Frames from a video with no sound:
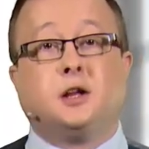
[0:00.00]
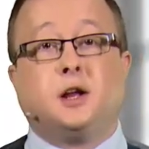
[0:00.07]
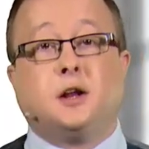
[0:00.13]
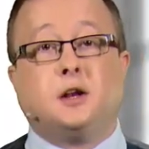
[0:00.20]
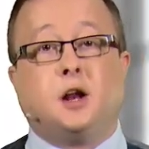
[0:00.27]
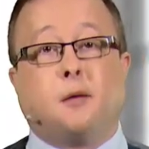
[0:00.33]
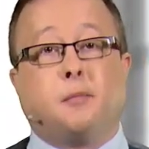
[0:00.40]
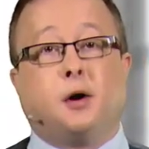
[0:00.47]

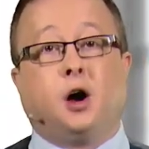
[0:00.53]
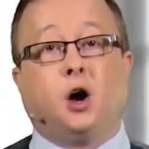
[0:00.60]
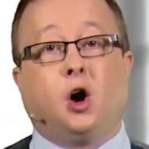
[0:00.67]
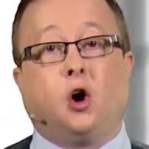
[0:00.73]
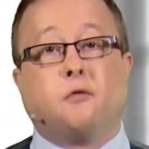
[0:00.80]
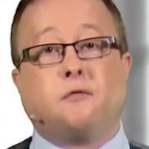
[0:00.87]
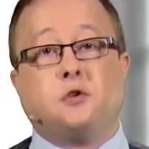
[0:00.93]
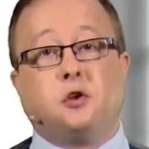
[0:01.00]
number
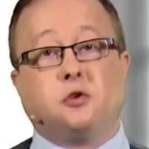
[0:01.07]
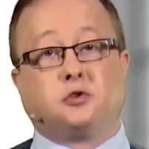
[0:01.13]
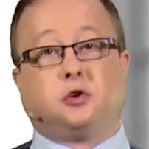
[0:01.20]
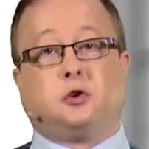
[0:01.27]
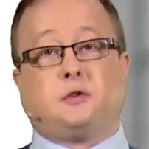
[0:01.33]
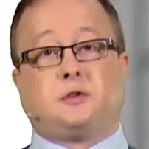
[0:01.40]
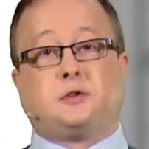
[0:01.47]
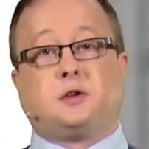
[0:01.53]
of
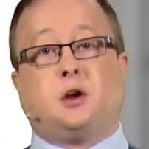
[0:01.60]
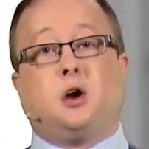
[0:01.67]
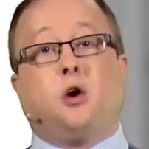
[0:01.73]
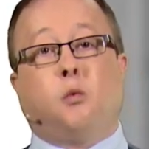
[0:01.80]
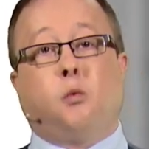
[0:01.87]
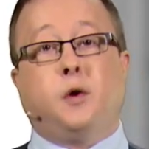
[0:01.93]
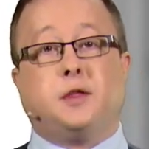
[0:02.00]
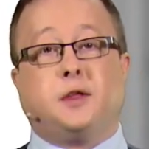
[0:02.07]
neutrons
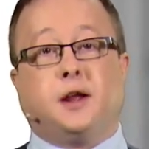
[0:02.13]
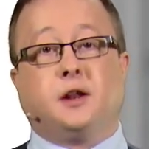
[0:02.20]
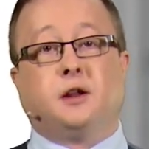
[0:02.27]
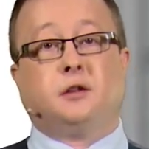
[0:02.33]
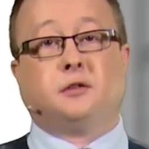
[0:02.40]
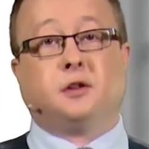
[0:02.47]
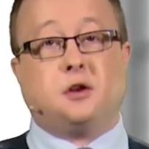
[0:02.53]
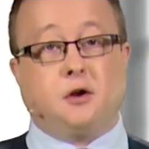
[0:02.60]
within
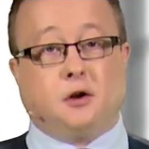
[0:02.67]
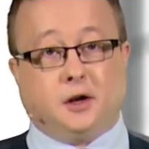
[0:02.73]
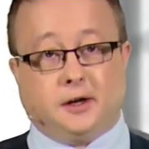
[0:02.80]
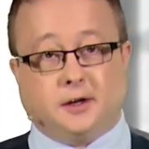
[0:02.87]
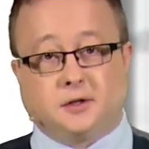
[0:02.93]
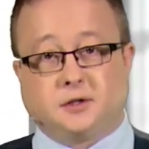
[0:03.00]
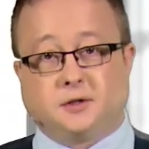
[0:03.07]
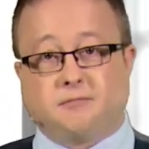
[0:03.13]
the
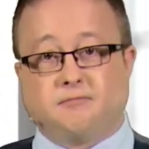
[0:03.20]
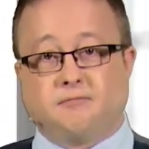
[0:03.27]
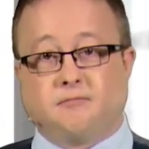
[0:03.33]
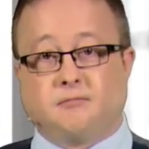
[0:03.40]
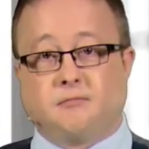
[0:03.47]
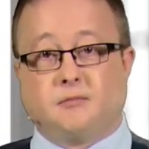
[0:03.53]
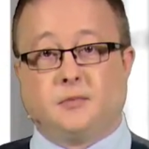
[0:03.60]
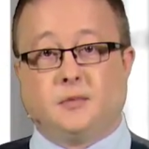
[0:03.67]
nucleus.
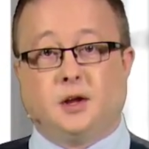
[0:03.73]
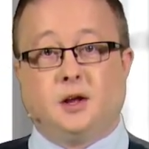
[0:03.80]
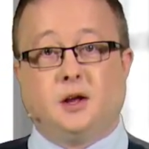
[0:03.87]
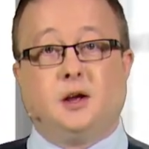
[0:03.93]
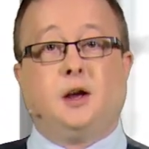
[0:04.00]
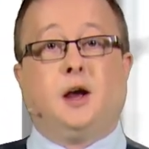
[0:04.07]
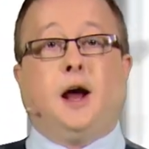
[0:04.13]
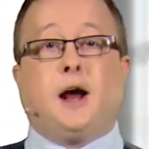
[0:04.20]

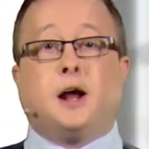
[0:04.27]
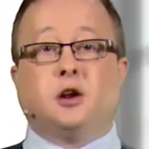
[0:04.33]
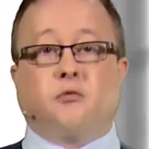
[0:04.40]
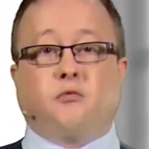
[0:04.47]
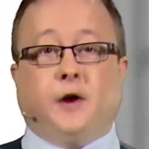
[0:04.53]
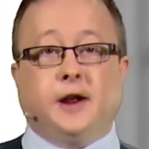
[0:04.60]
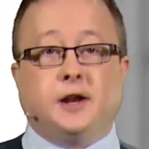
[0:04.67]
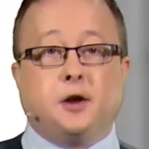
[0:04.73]
And
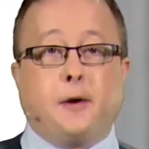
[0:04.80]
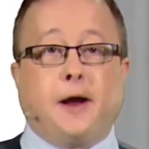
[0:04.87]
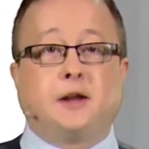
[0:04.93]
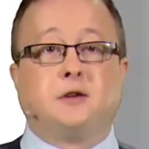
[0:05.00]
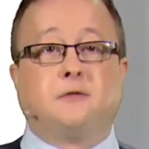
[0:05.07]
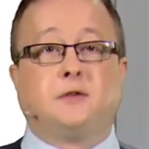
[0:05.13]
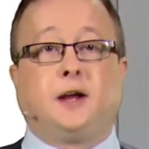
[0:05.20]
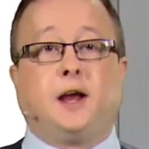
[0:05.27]

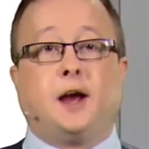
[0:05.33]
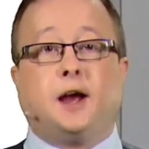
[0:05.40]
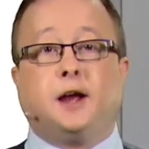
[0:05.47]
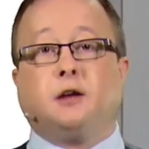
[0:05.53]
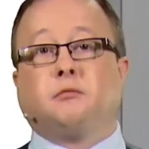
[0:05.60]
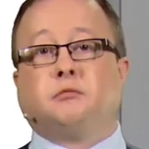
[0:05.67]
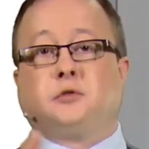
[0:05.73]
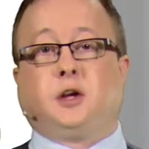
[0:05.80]
radioactive
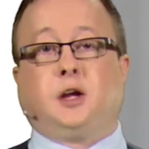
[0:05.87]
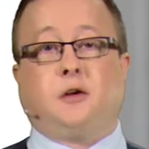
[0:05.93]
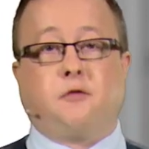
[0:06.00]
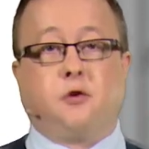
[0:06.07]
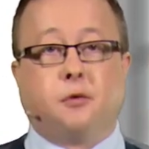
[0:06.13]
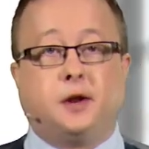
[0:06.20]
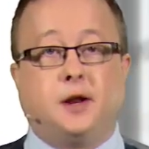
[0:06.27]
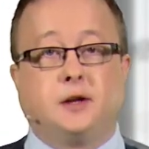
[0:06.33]
decay, to give
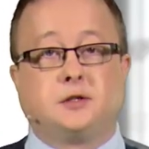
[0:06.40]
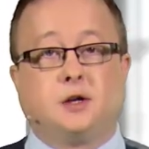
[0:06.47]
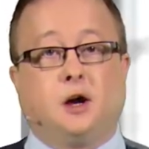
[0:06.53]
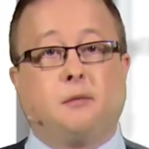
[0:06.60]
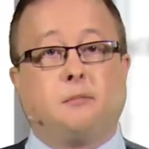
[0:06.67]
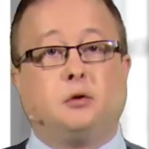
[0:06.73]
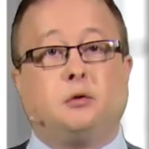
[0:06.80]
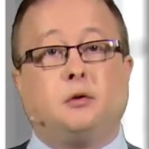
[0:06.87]
you an
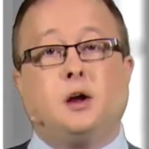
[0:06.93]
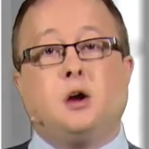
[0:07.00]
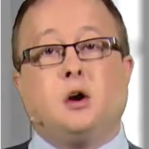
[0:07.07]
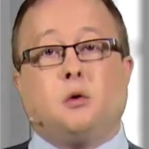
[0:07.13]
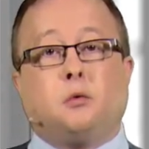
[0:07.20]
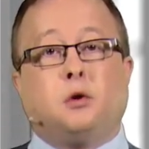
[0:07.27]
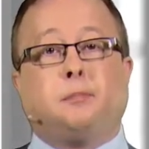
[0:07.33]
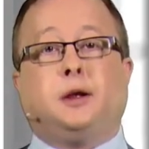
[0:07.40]
example,
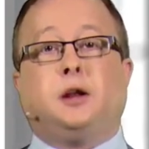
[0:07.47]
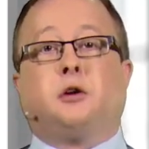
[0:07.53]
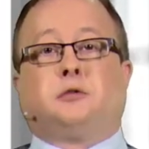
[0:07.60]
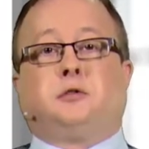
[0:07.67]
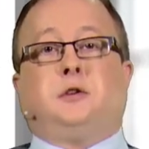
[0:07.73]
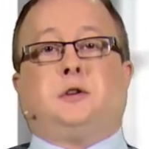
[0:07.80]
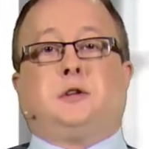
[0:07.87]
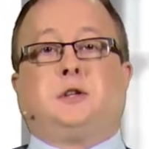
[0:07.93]
would be not
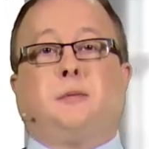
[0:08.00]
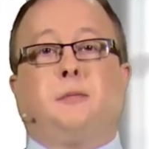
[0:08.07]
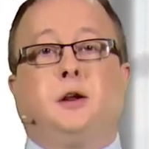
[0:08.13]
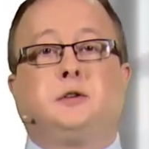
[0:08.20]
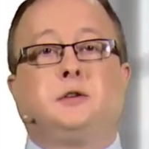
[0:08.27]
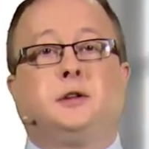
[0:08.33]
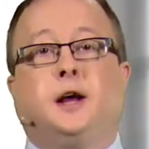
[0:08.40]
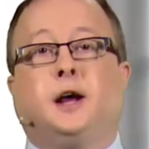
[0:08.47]
too dissimilar
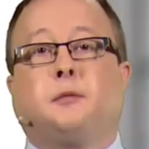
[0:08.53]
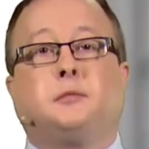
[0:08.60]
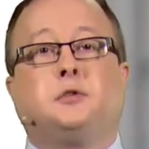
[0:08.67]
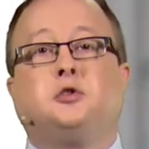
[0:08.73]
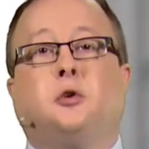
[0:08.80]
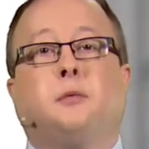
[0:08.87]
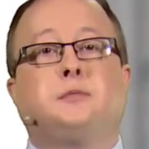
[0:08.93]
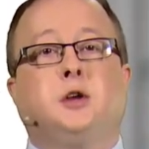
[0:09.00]
to that which
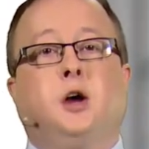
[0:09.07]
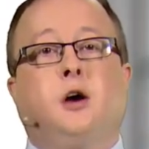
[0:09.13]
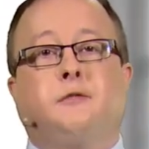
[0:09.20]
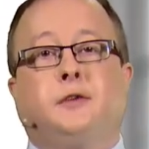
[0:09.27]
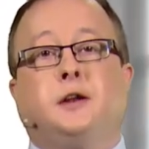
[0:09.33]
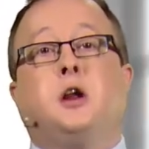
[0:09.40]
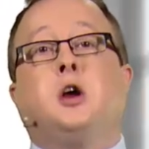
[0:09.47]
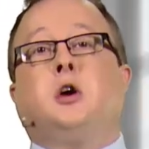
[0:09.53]
you observe
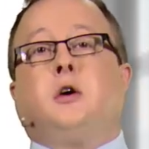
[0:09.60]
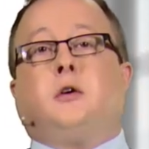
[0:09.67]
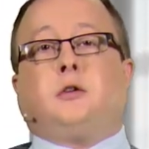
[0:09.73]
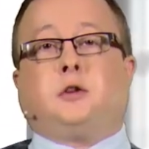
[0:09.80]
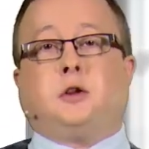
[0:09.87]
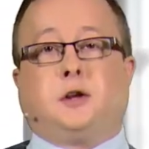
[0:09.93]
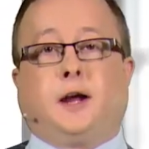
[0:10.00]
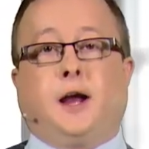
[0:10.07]
in
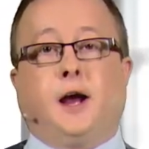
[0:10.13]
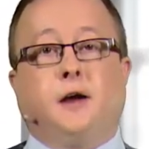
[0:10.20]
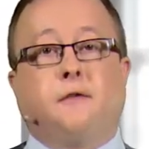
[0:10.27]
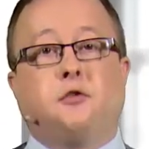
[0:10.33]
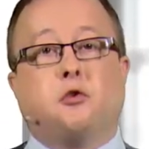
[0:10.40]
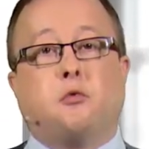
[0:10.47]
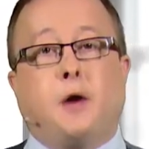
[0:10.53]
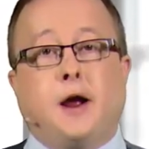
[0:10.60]
the decay of
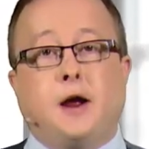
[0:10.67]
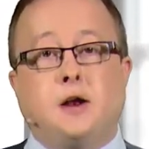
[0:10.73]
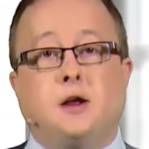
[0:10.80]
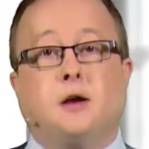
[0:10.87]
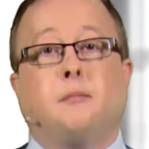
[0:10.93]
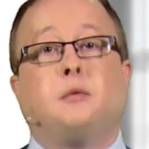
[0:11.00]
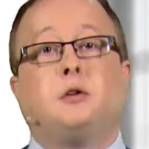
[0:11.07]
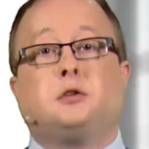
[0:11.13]

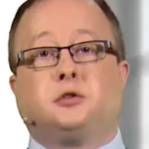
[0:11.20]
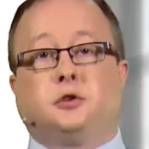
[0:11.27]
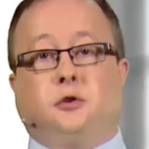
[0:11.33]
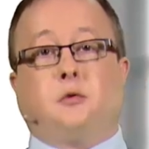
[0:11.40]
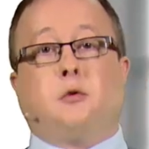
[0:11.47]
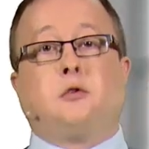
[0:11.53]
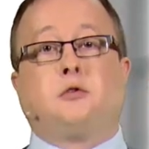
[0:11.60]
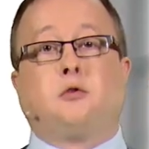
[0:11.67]
uranium
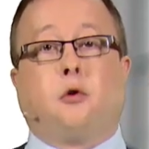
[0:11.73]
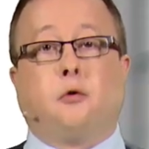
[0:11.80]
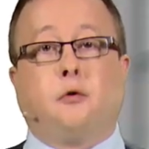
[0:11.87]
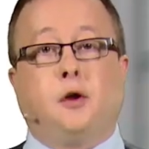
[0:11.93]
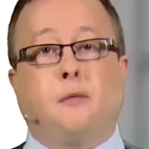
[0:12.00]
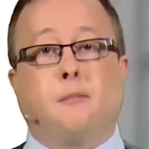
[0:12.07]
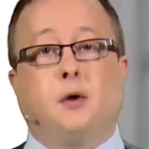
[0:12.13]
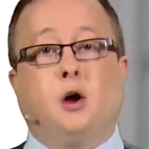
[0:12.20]
to
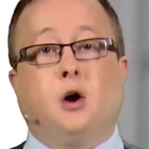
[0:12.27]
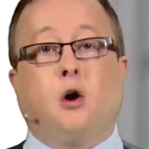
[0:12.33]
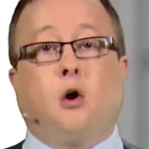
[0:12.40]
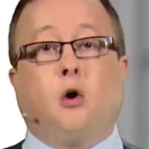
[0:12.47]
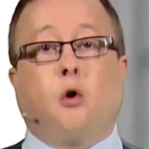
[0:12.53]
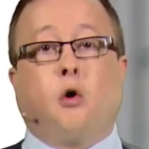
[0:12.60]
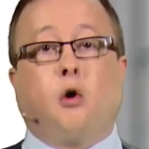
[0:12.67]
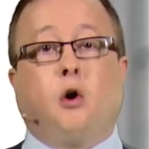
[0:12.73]
thorium,
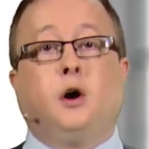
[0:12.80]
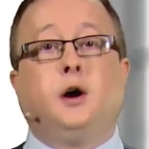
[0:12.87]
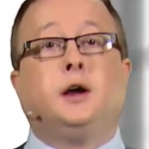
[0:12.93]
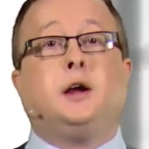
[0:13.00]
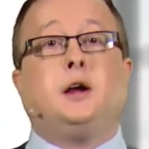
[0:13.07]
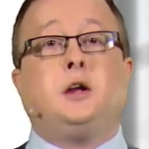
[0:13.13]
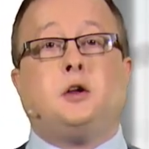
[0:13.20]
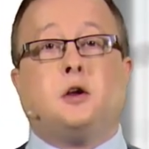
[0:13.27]
or
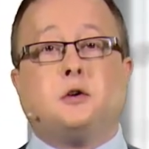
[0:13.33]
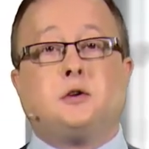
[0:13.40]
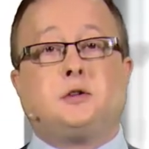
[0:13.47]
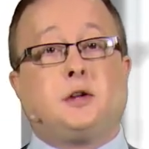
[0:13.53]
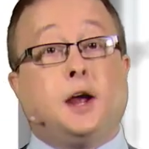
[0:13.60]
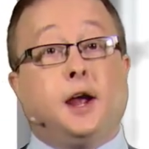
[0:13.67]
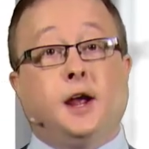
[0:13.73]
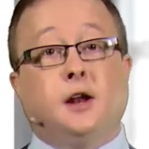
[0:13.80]

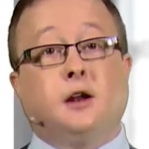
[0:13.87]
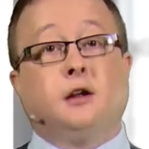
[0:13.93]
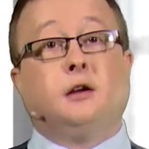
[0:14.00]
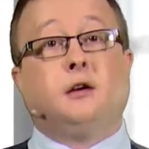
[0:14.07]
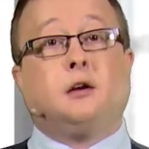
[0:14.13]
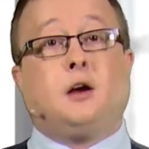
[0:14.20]
used in